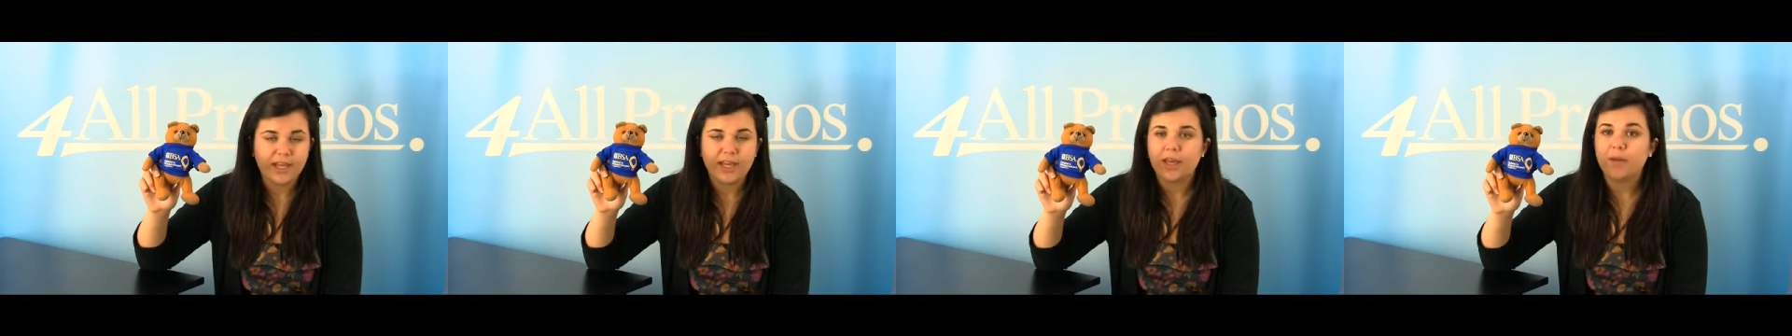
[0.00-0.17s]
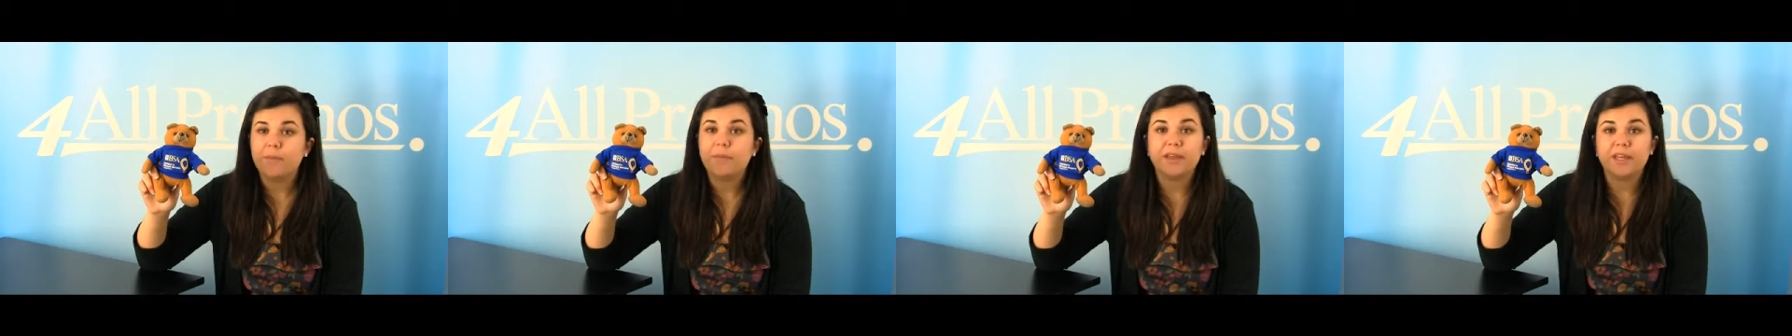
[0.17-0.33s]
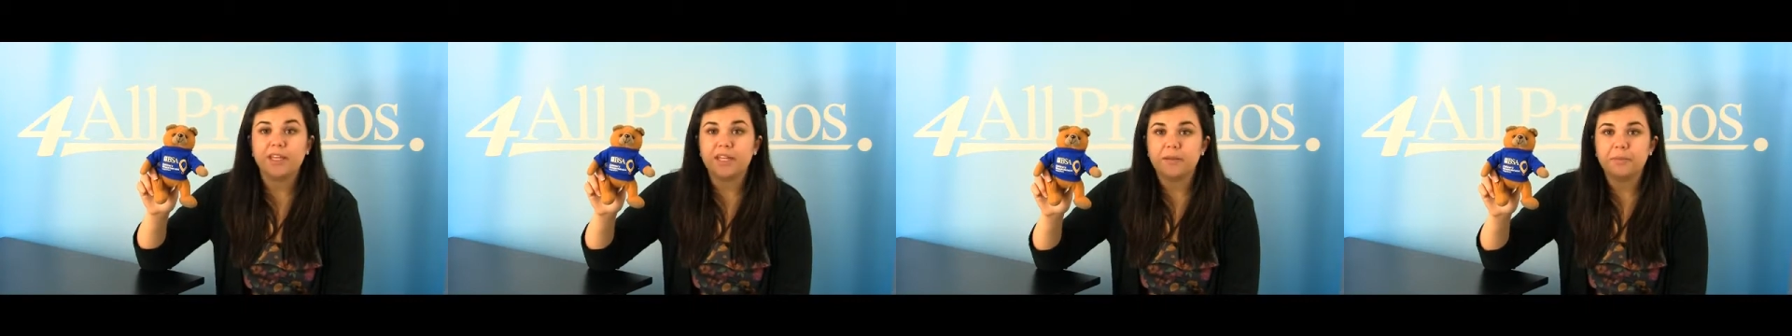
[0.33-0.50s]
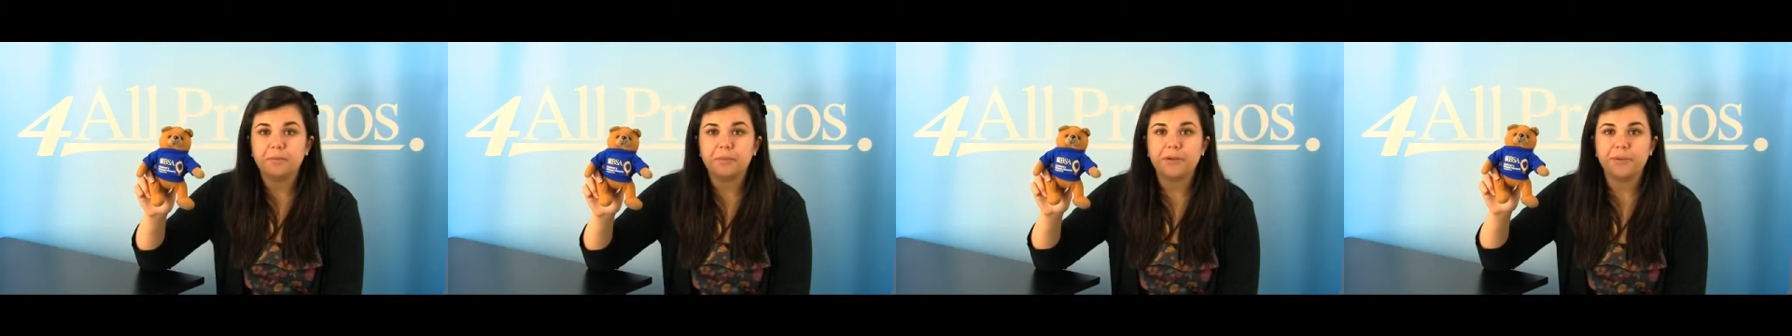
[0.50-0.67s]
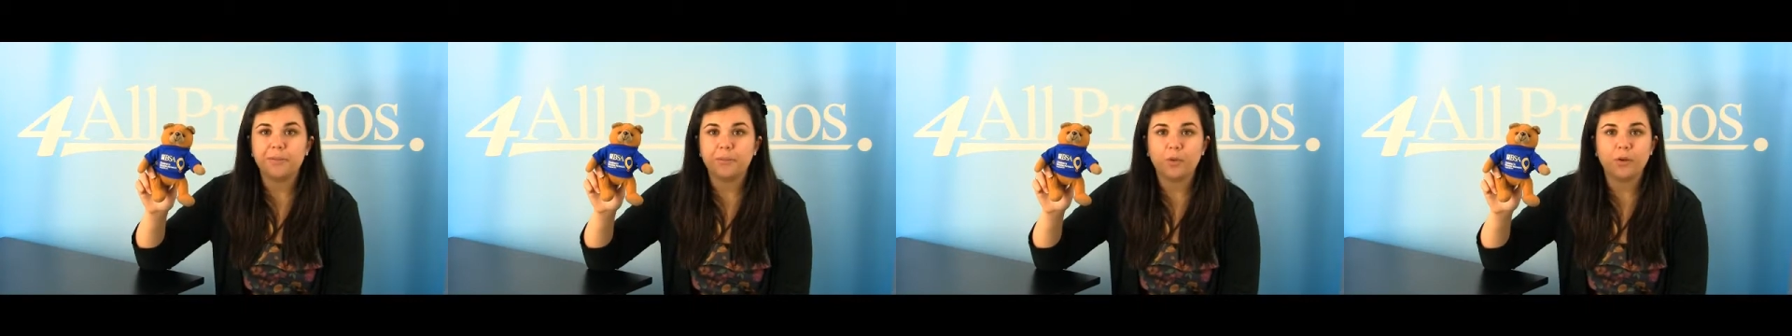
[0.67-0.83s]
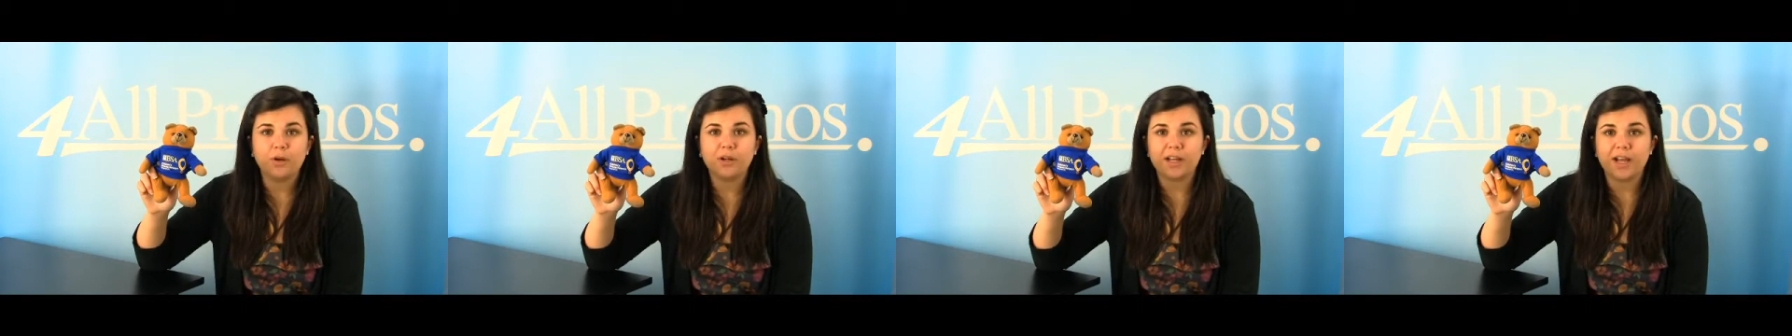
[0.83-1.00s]
and we can imprint
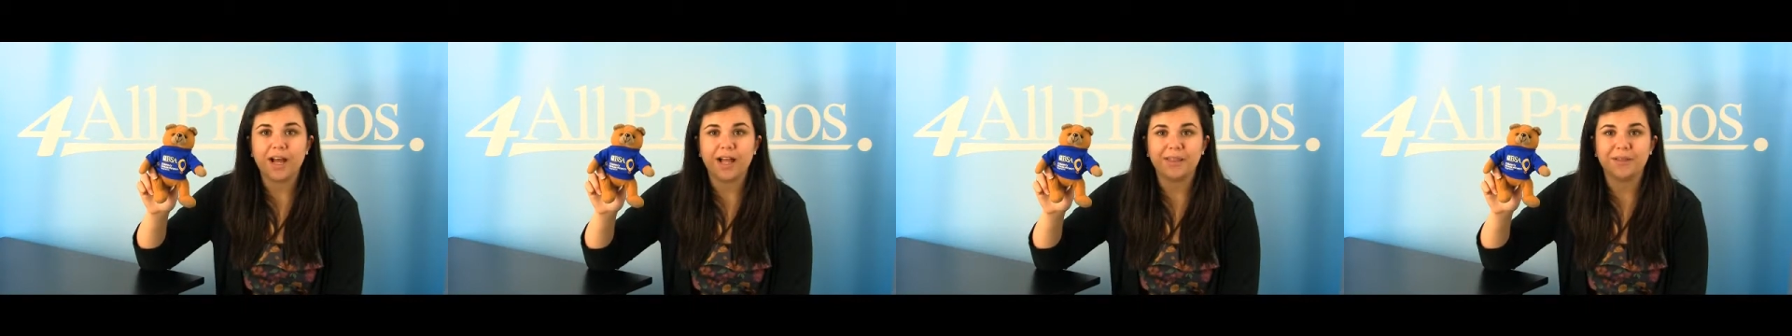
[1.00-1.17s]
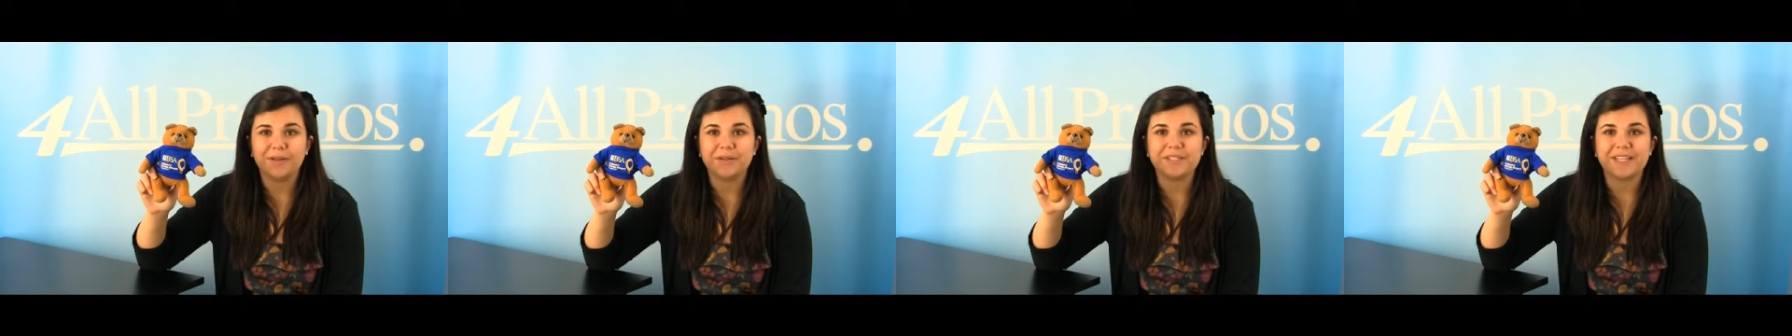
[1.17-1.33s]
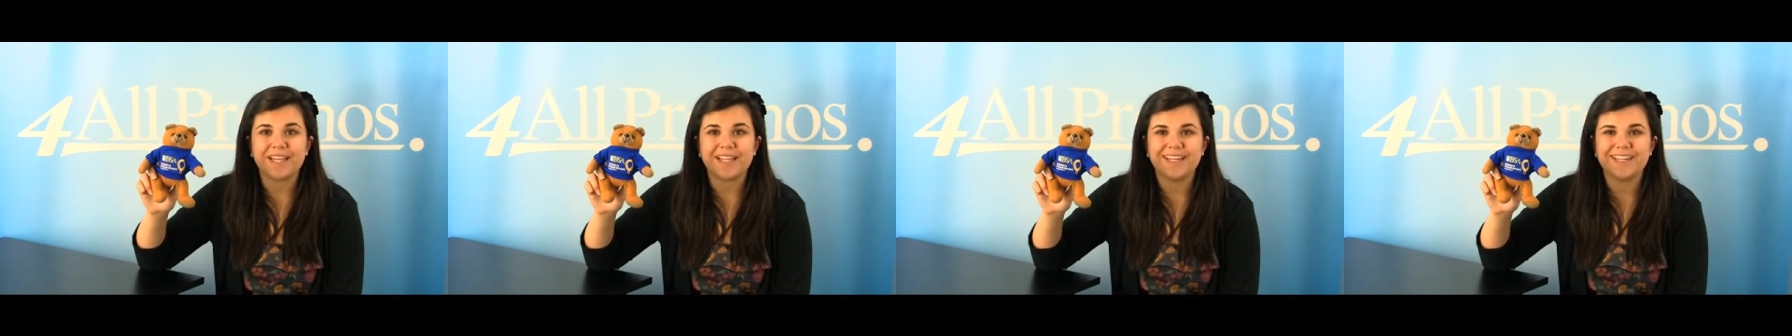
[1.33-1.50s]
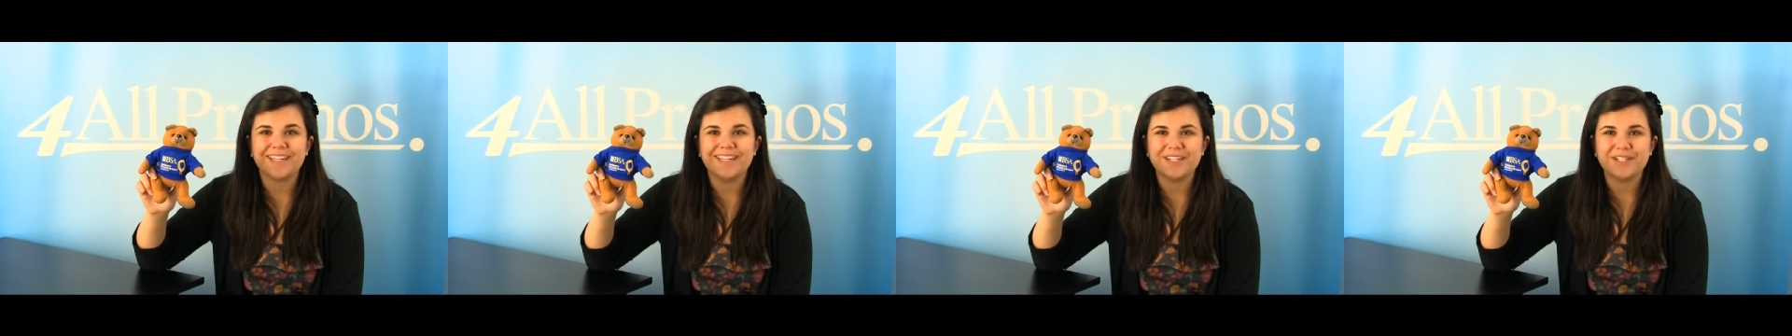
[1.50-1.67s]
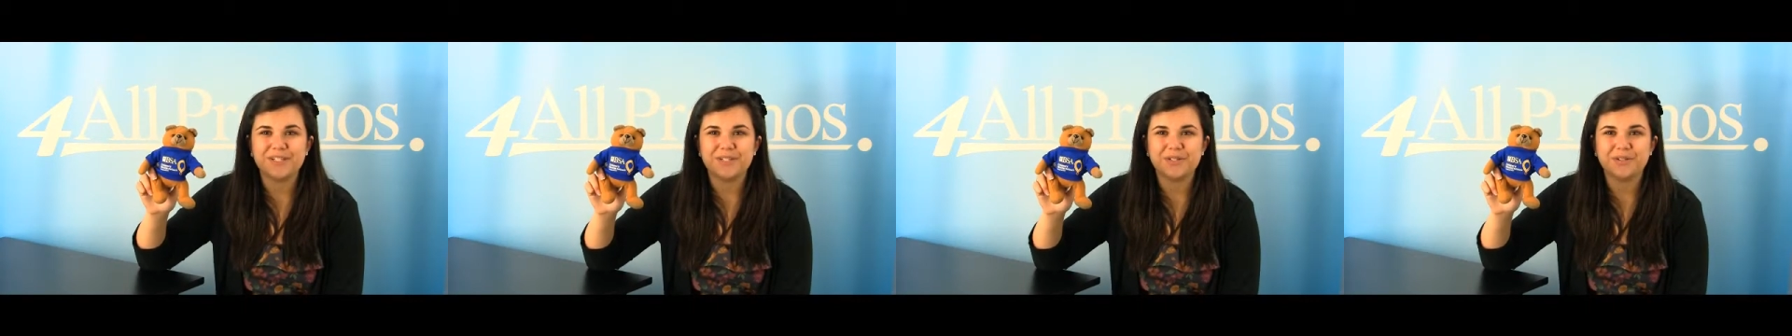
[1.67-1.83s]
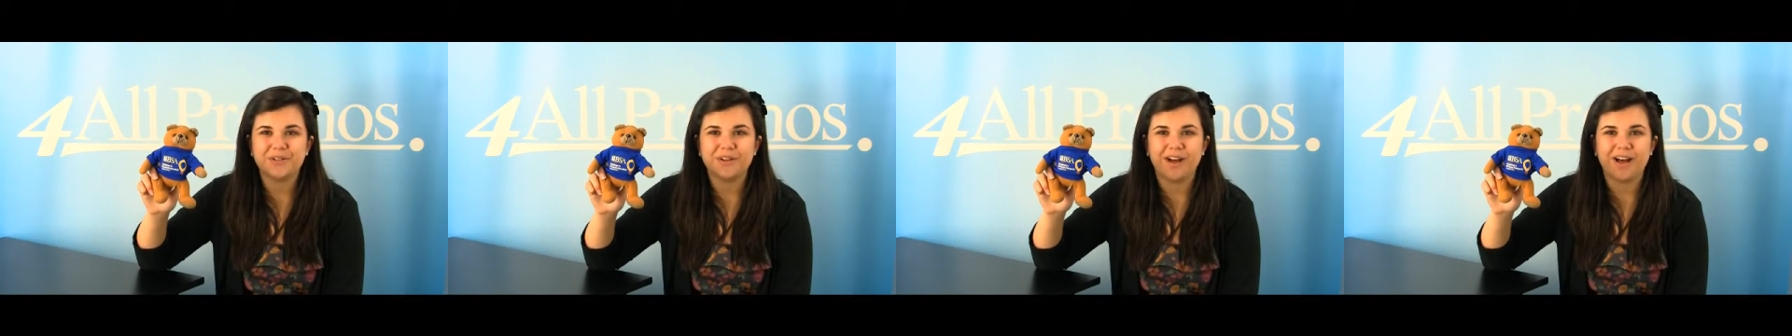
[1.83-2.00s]
more colors at
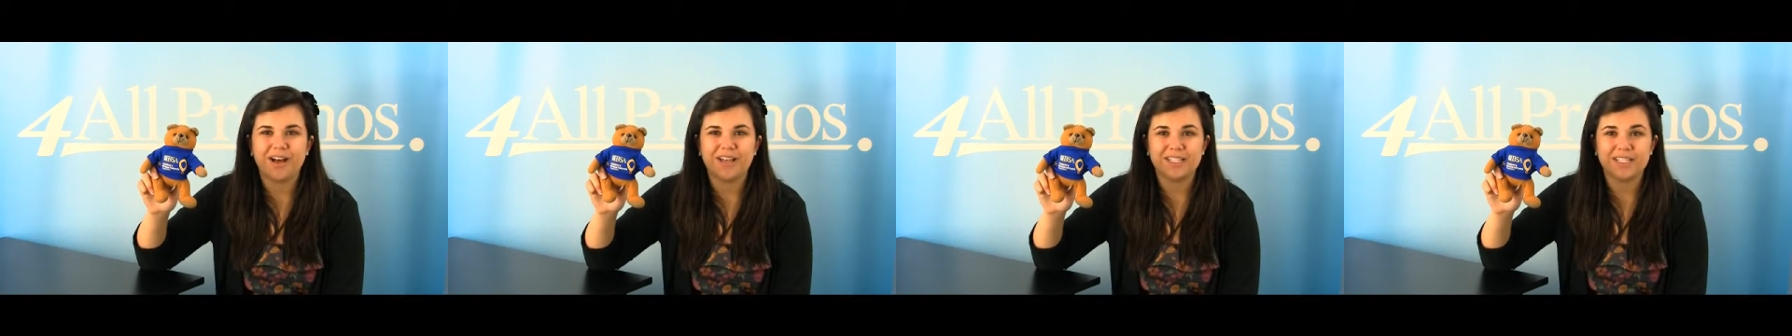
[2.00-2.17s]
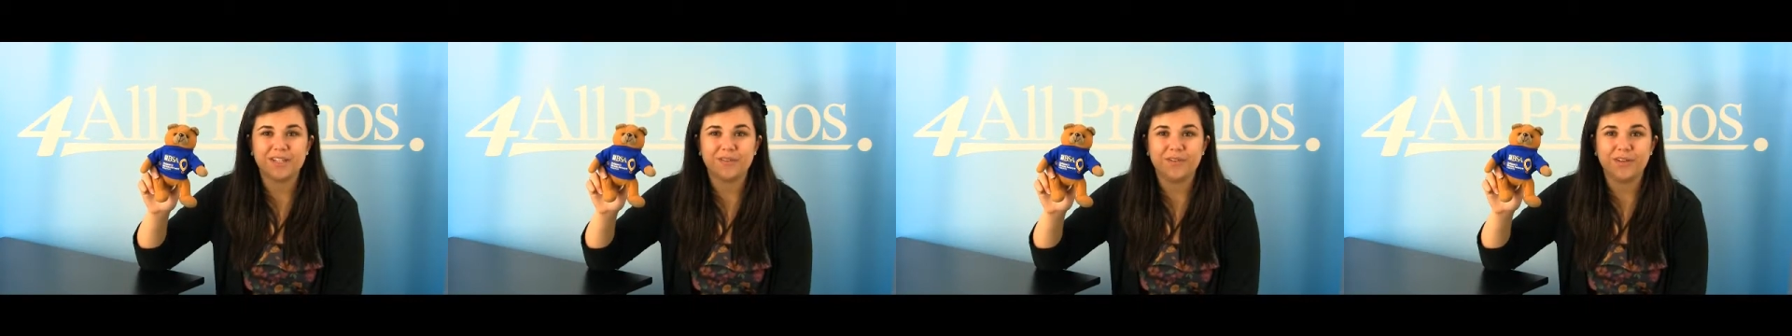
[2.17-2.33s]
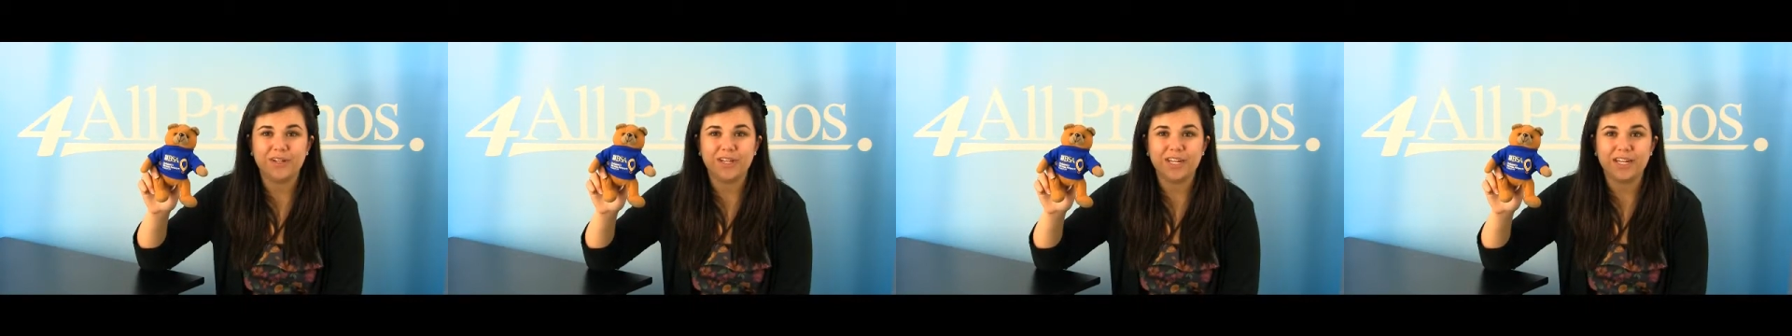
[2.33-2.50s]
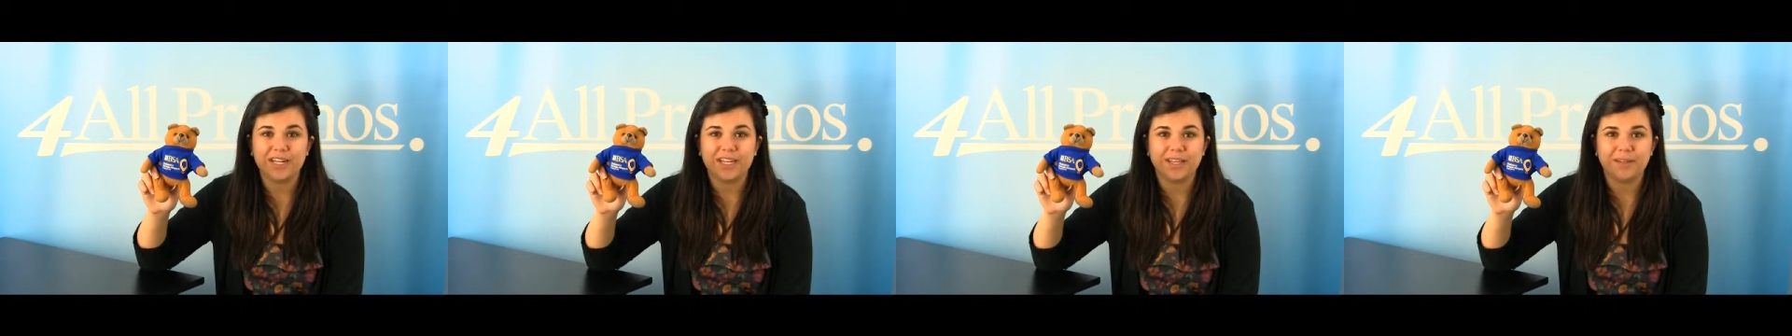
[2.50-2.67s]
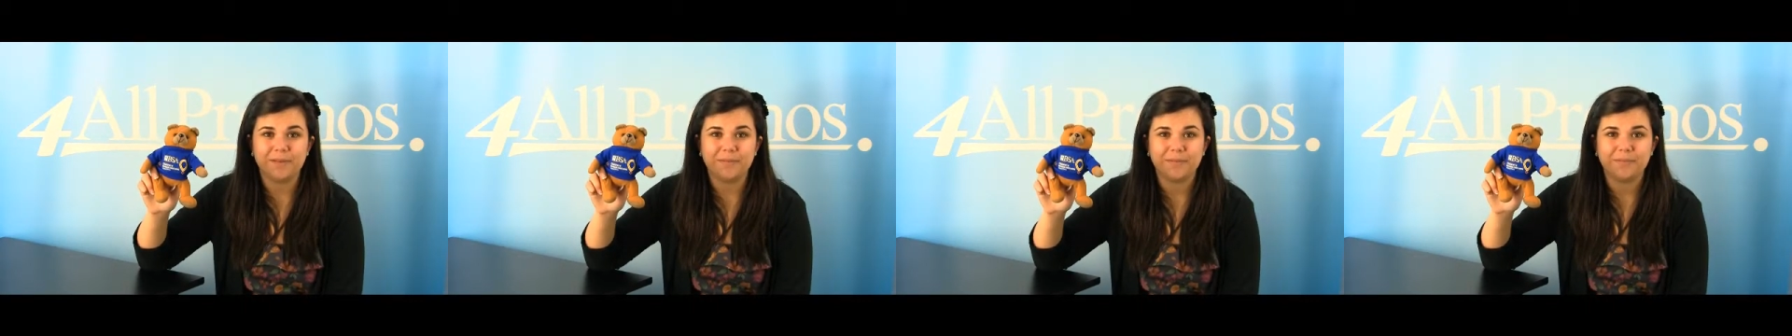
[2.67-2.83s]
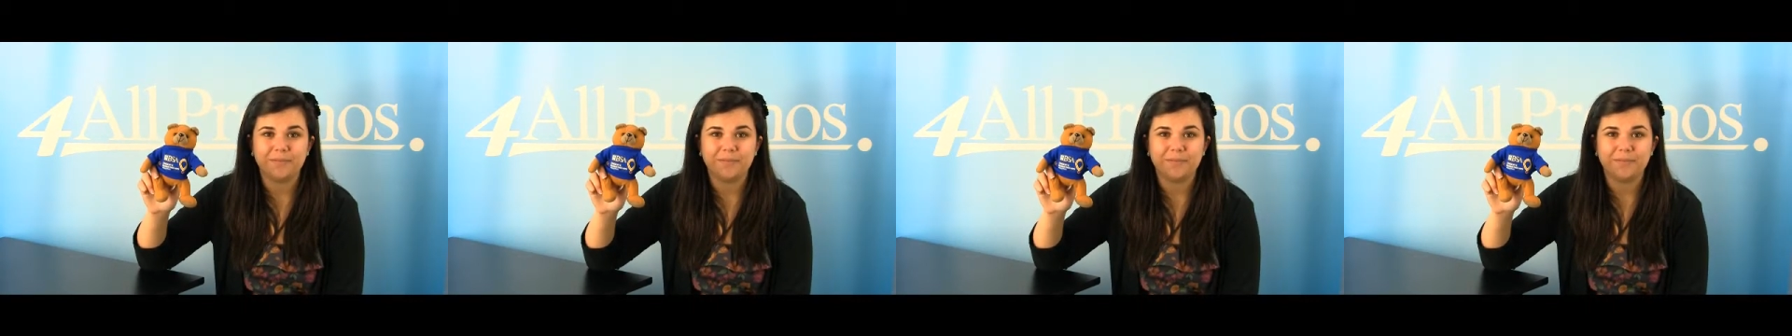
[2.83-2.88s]
additional cost if you need it.